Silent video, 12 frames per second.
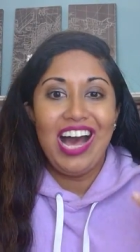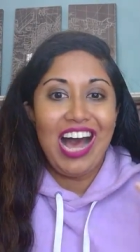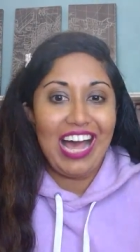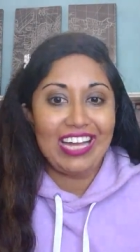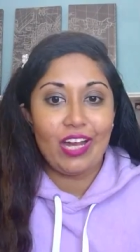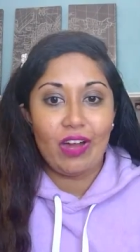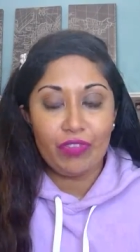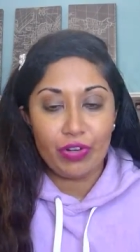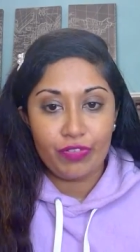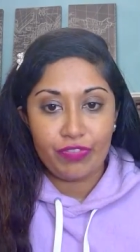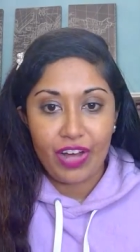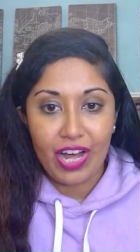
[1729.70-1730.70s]
I
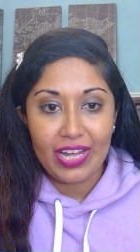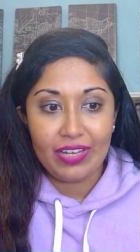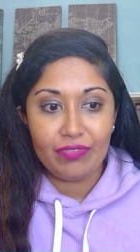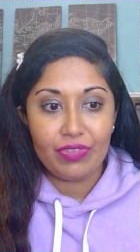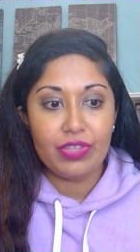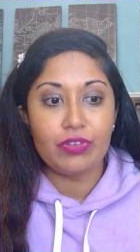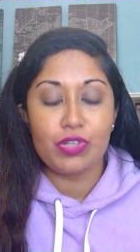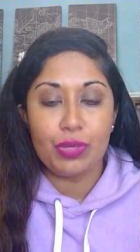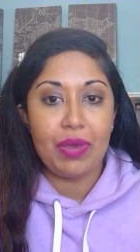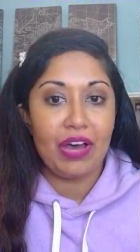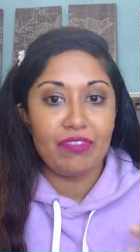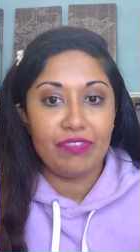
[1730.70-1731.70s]
covered five. There's
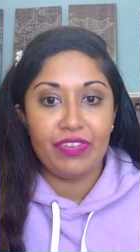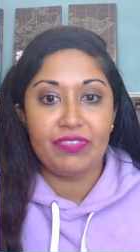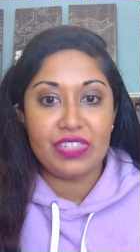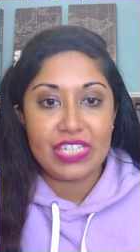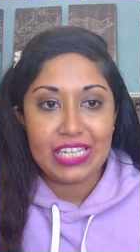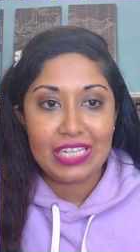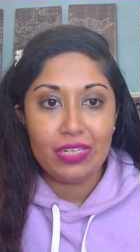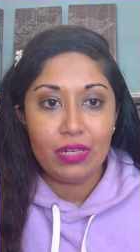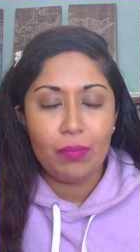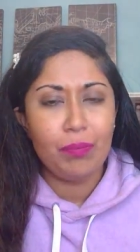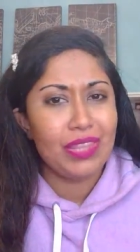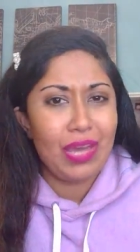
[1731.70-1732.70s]
about
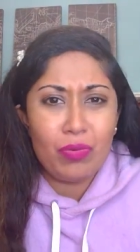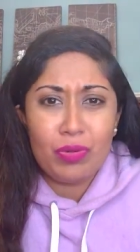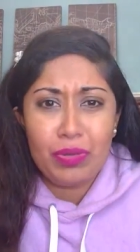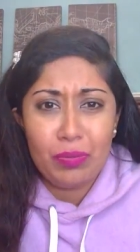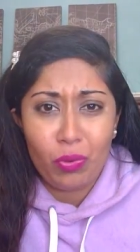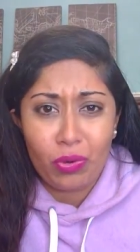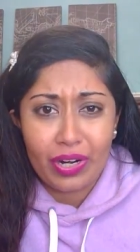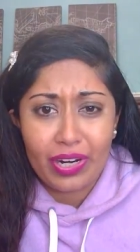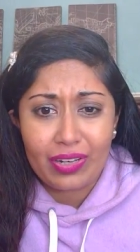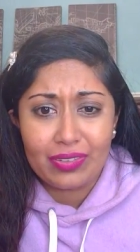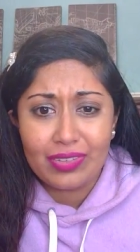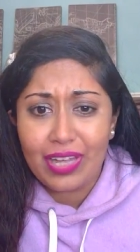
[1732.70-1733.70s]
15, but that would be boring
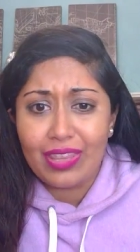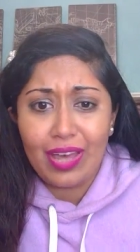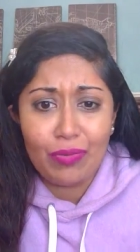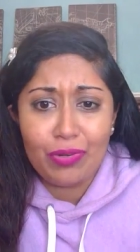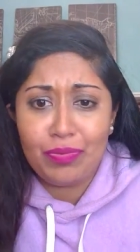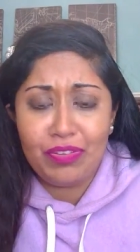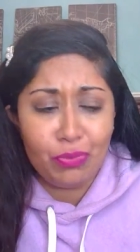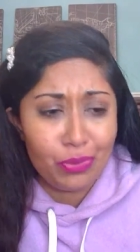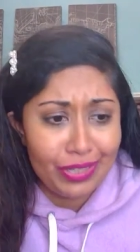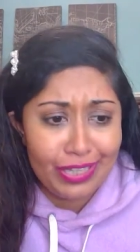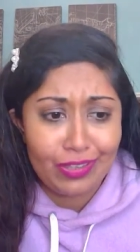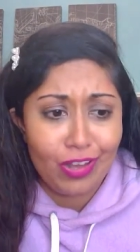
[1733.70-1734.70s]
and that would be
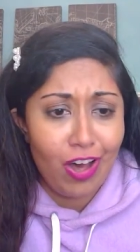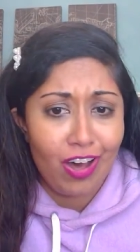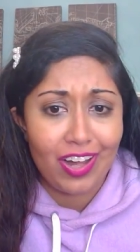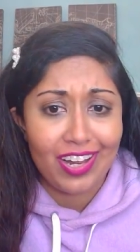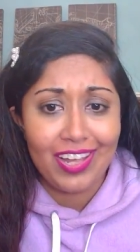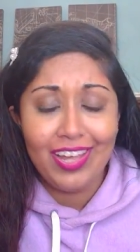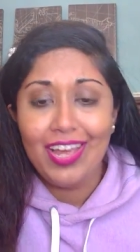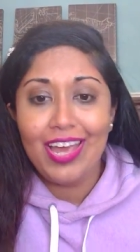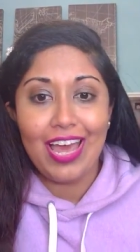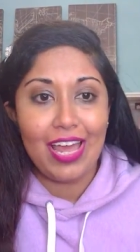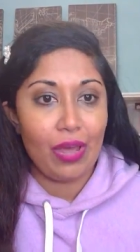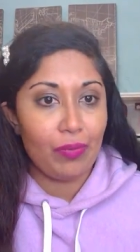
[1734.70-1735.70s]
really long.
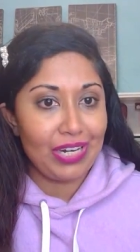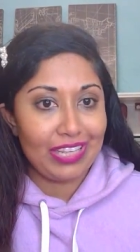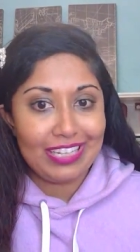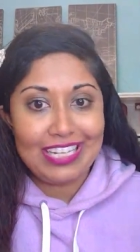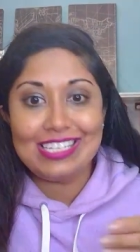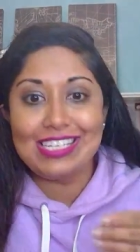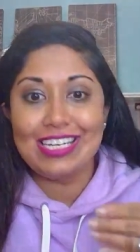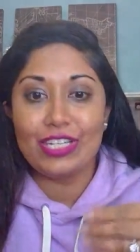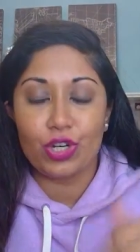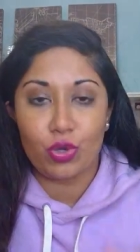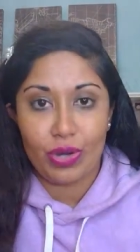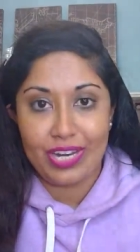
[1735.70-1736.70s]
And I would at least need
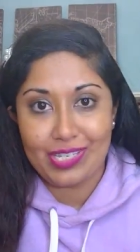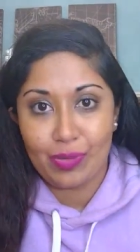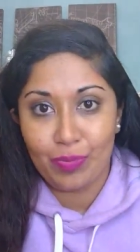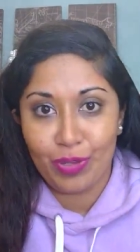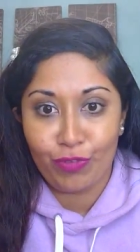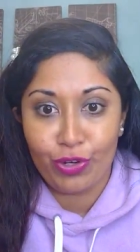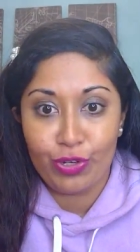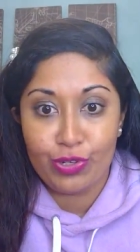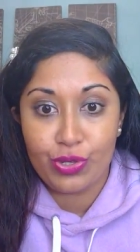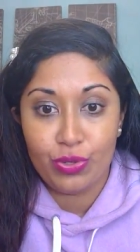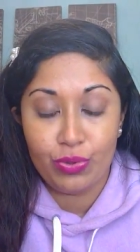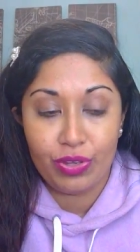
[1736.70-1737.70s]
to create something for you
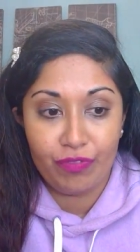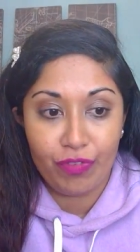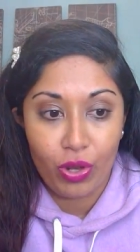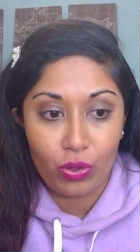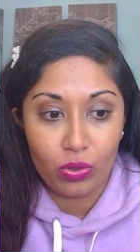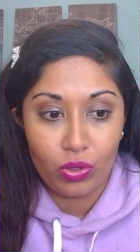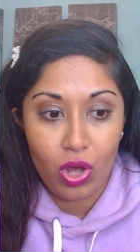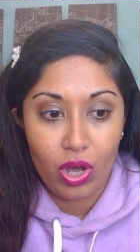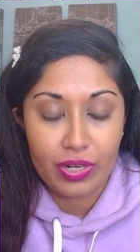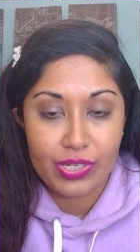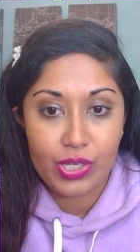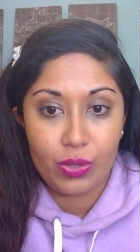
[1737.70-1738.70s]
so you can follow
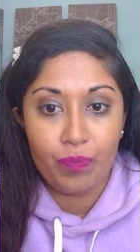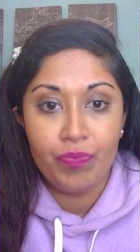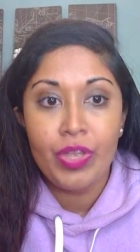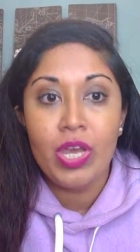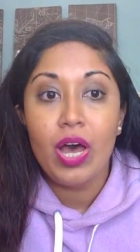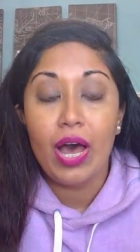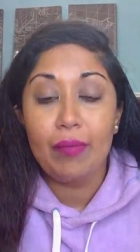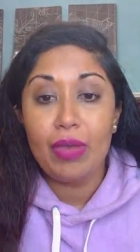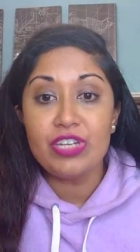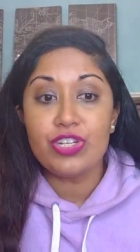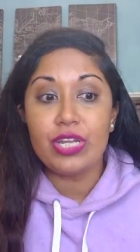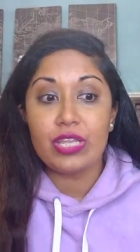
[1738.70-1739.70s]
along. So I
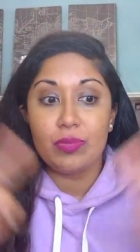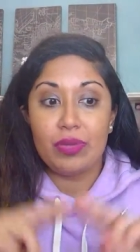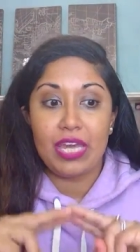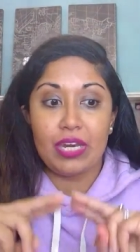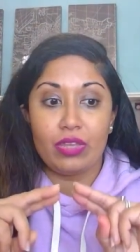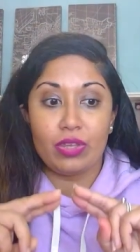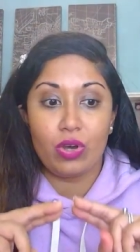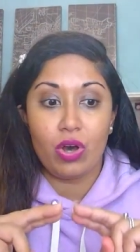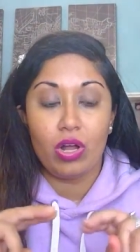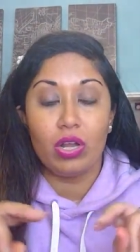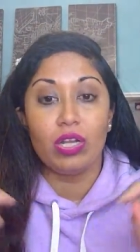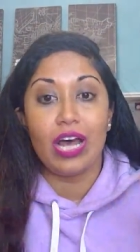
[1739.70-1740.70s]
mentioned at the beginning of the
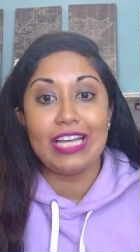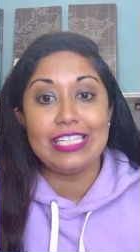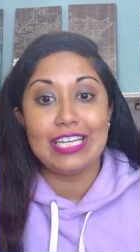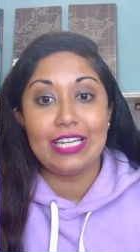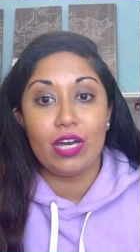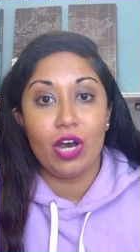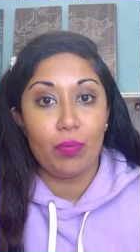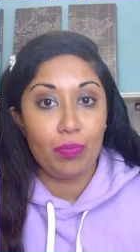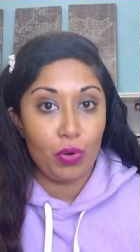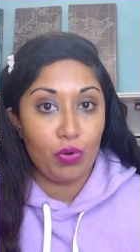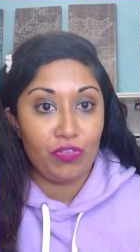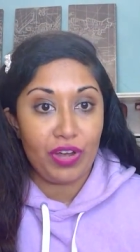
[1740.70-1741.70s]
call, I did a
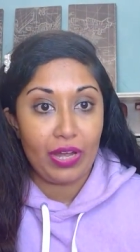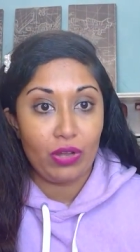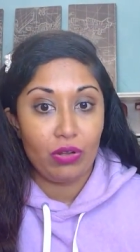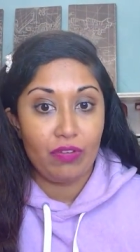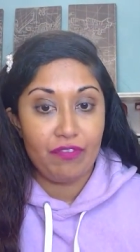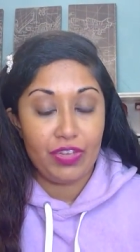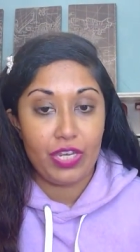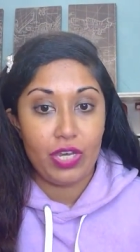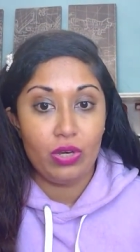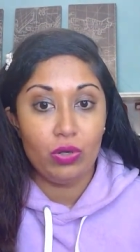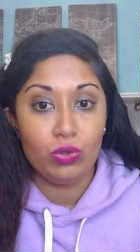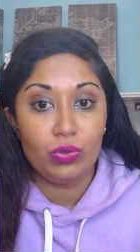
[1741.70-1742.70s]
profile
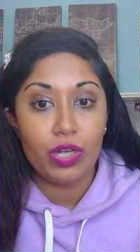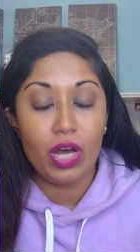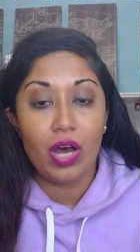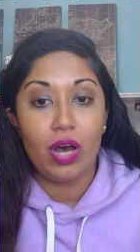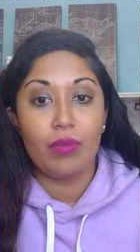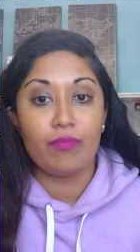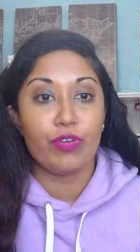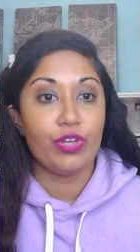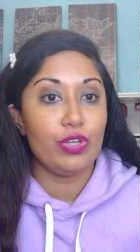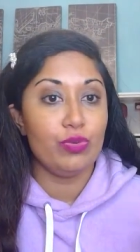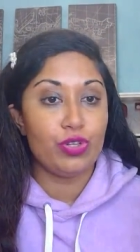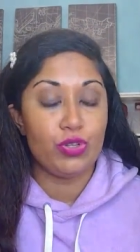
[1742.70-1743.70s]
video um, for
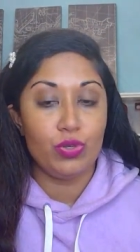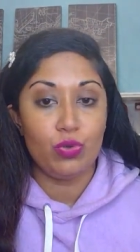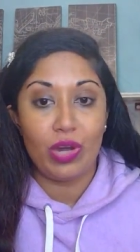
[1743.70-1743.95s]
you to,